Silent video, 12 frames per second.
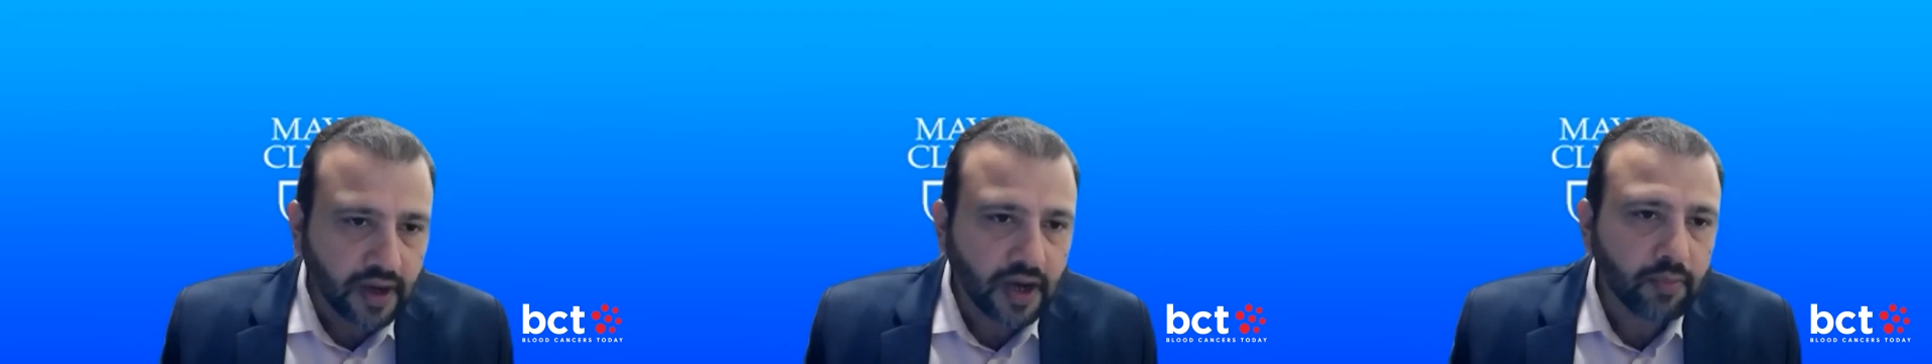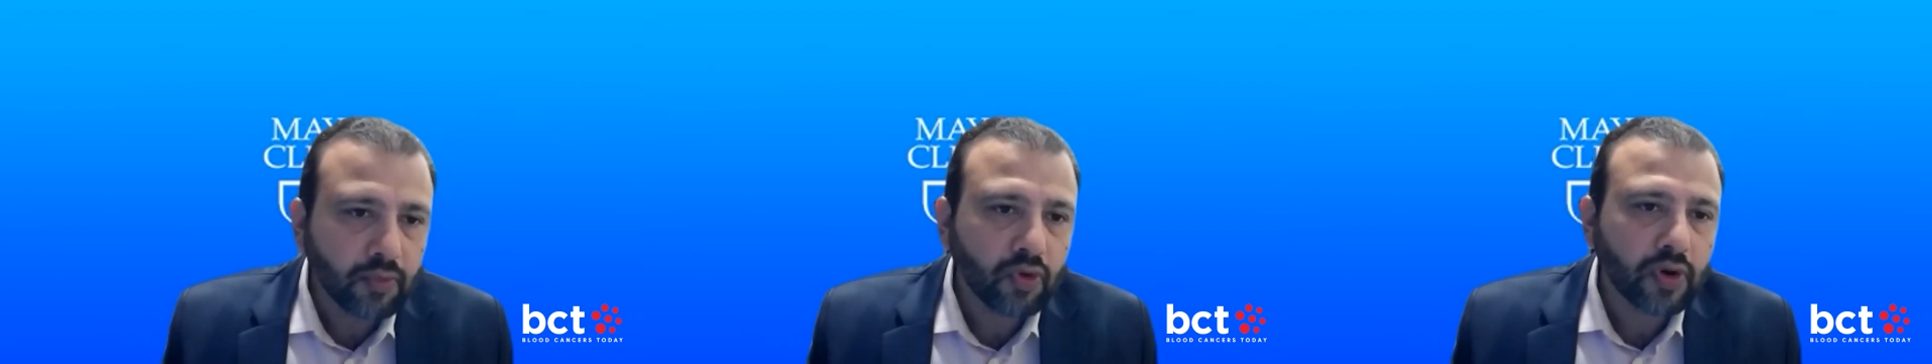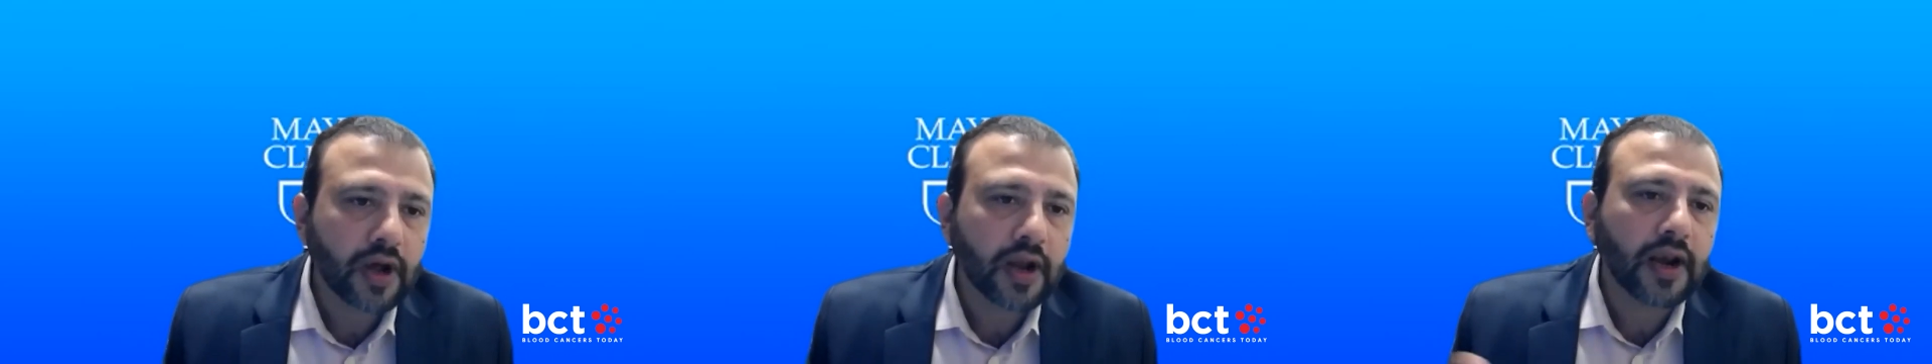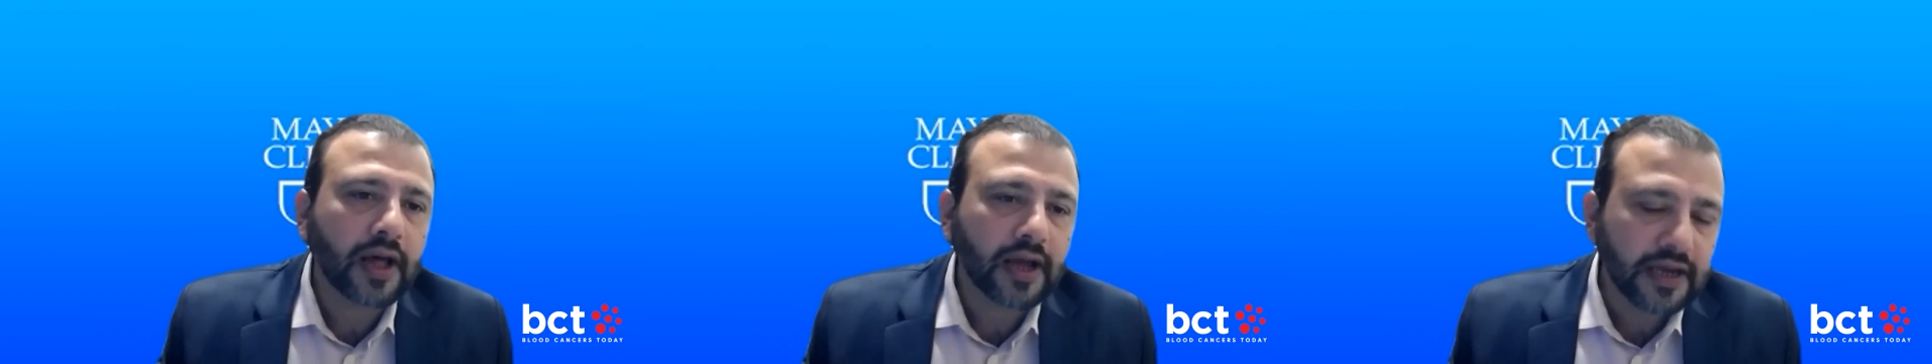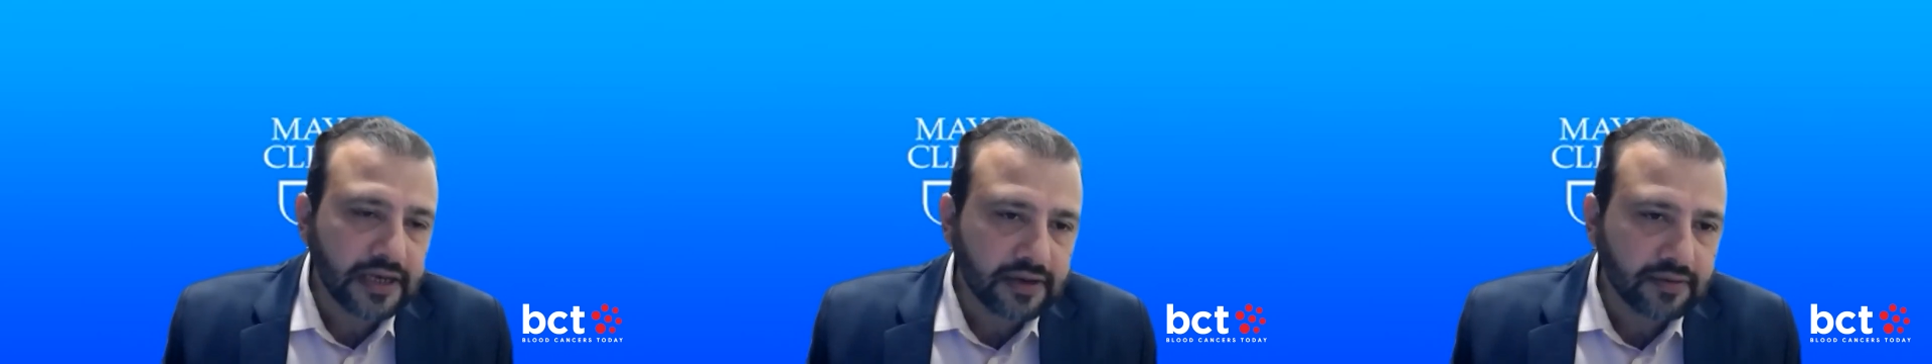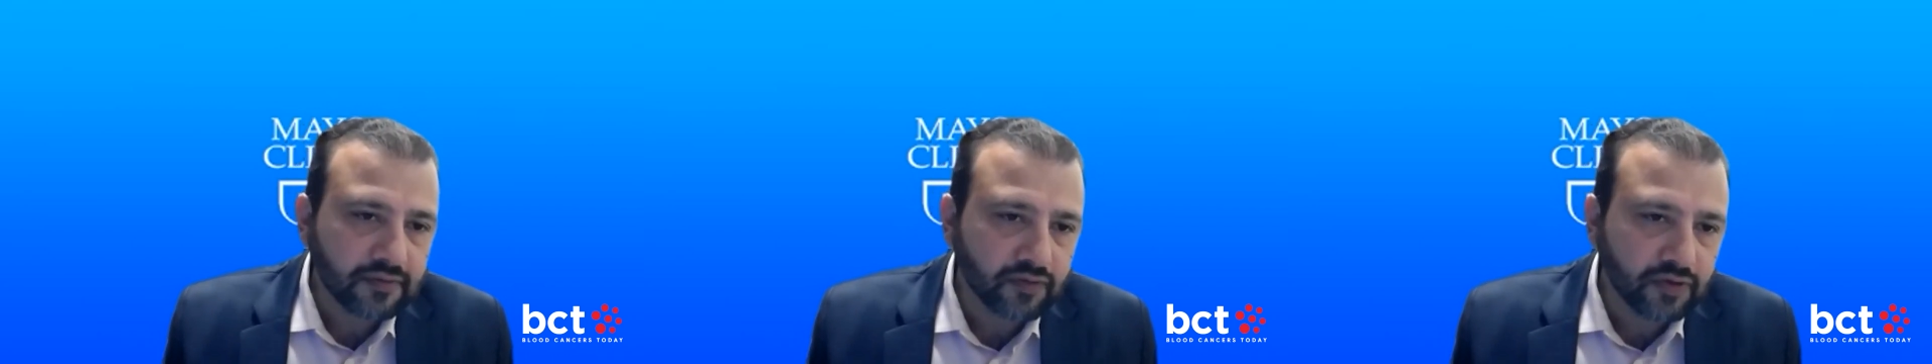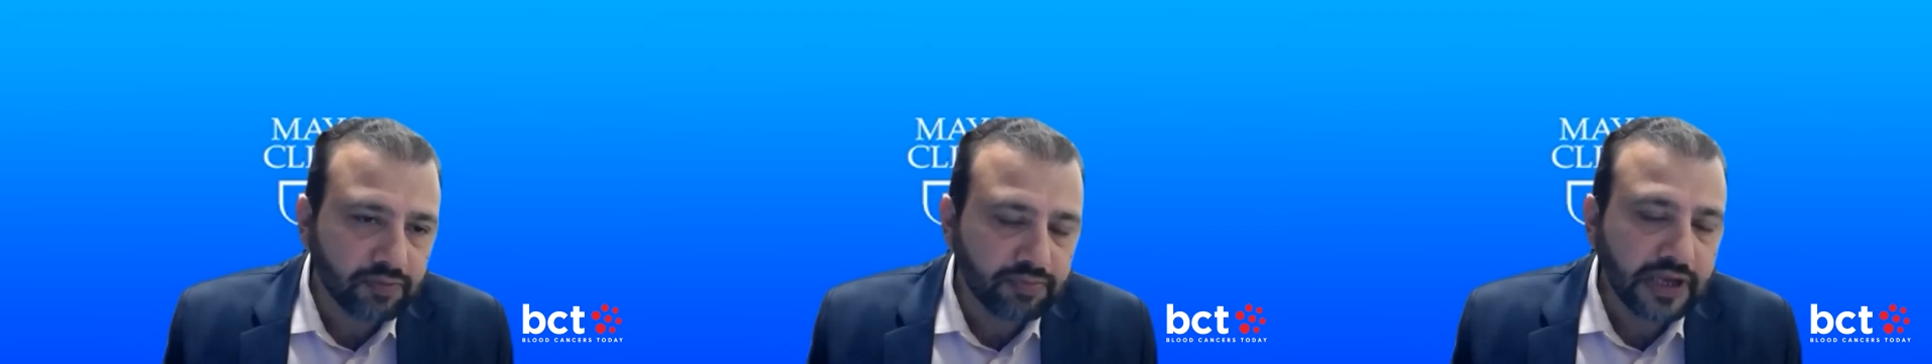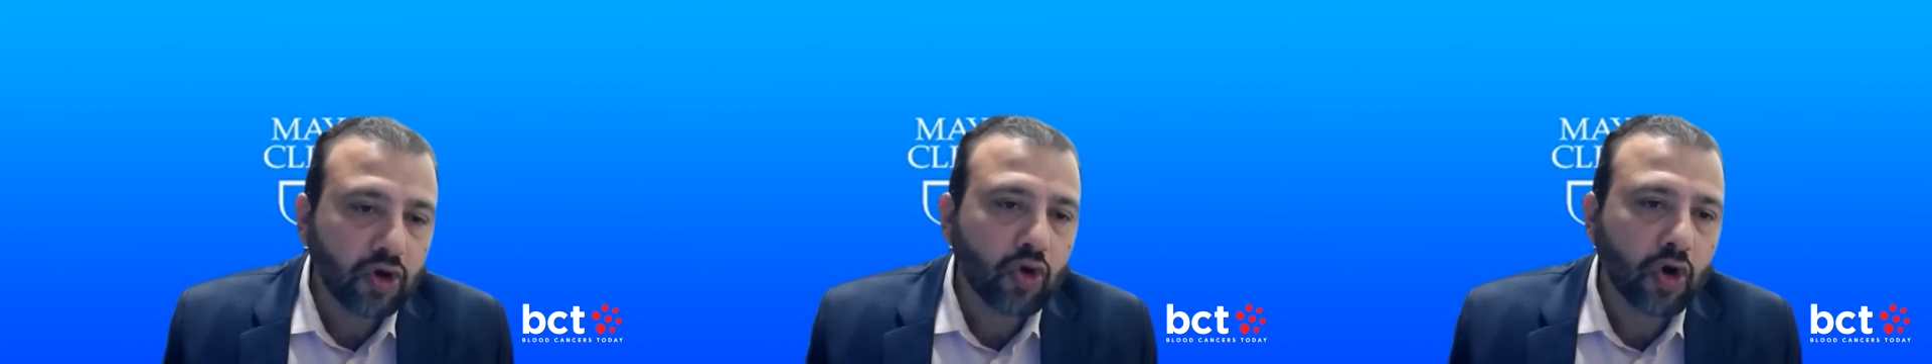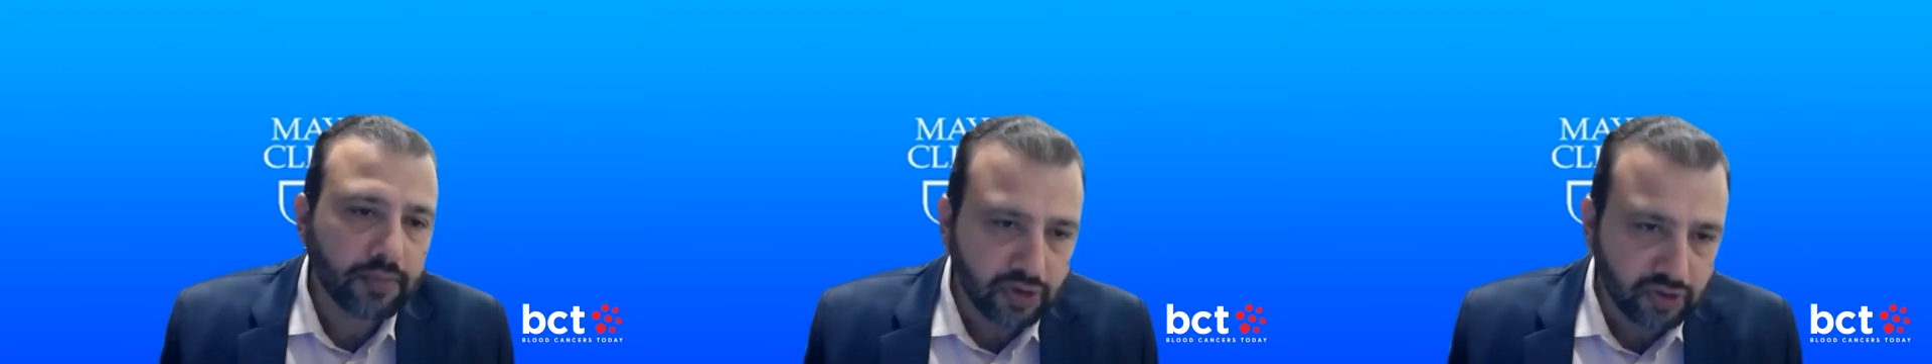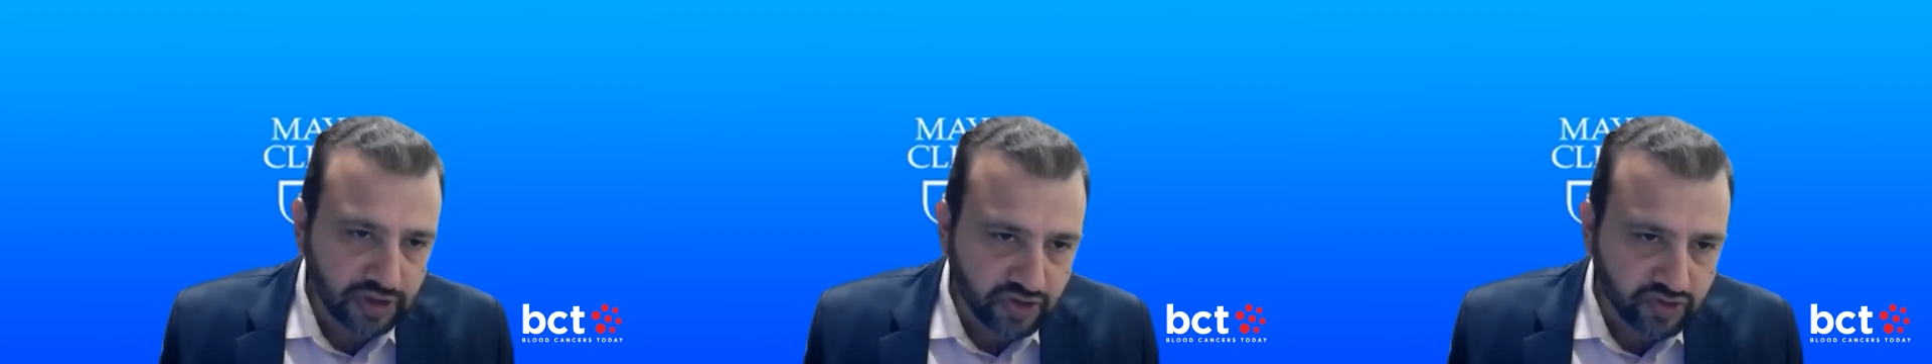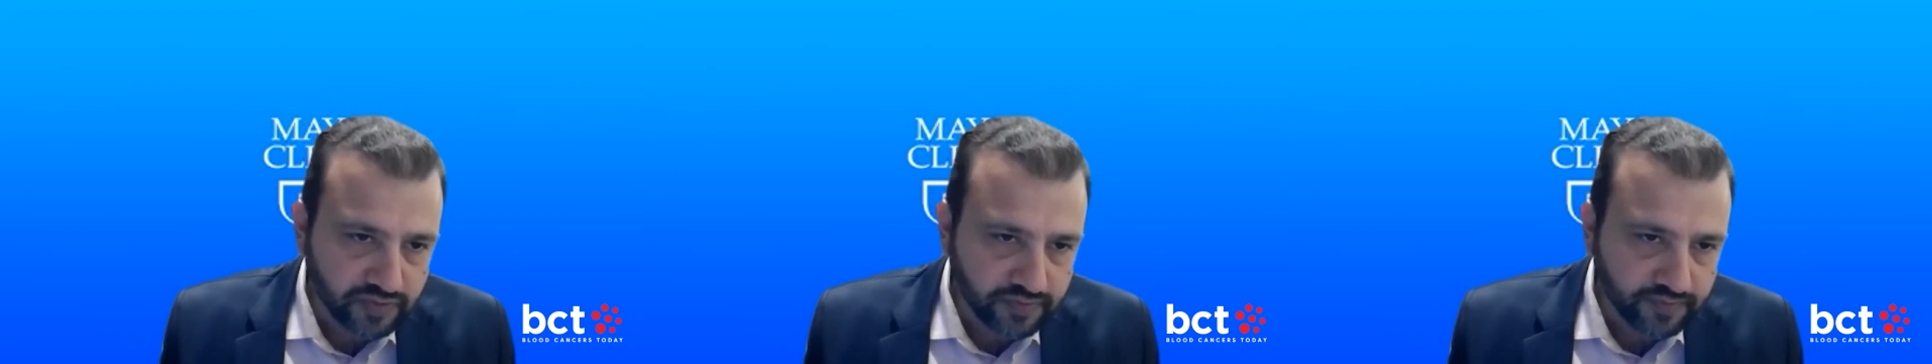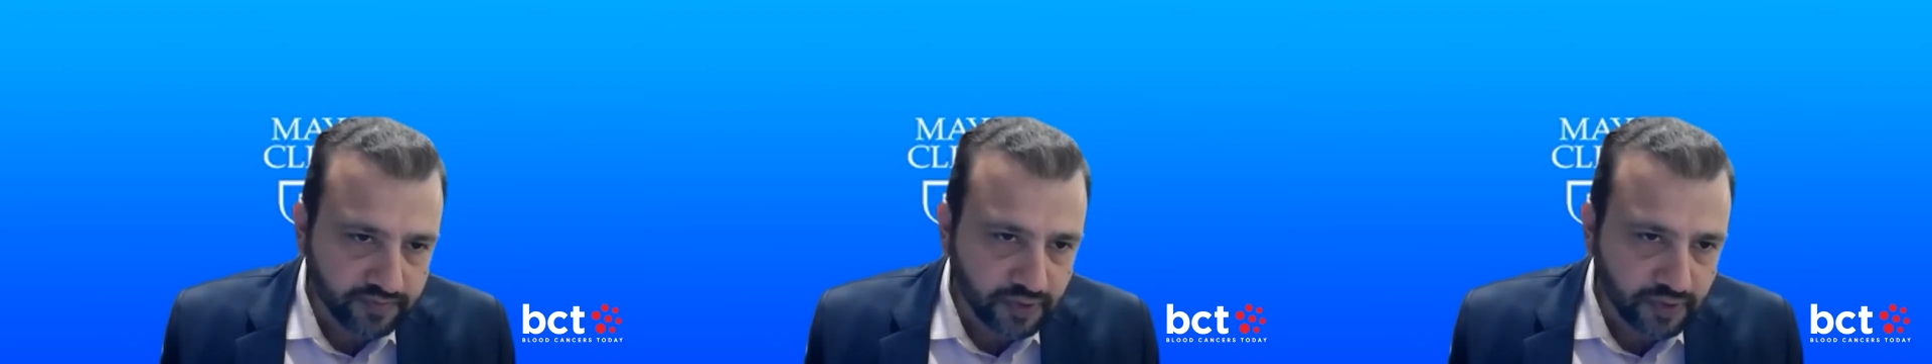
are more aligned with B-core mutation,